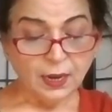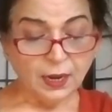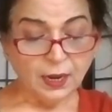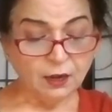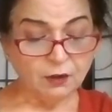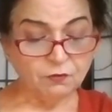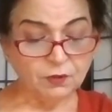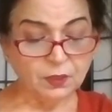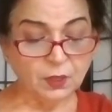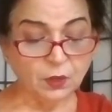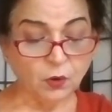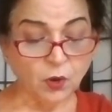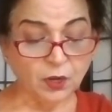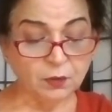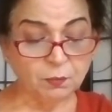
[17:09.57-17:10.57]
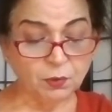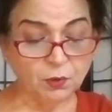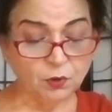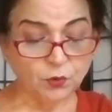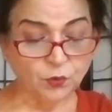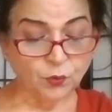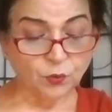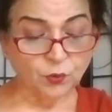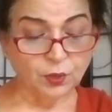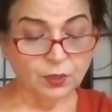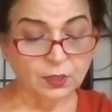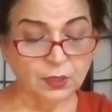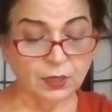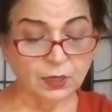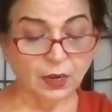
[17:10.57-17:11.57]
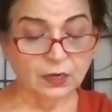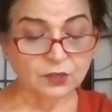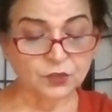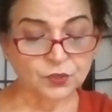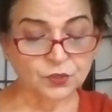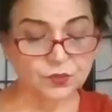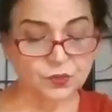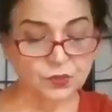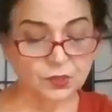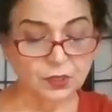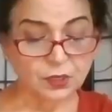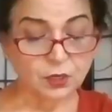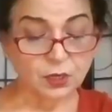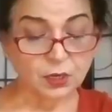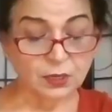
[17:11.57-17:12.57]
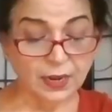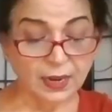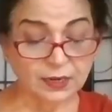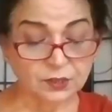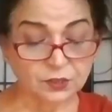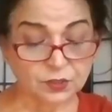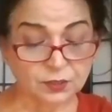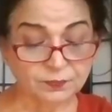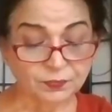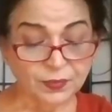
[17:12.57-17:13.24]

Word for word: and with a horrible roar the Rakshasa attacked.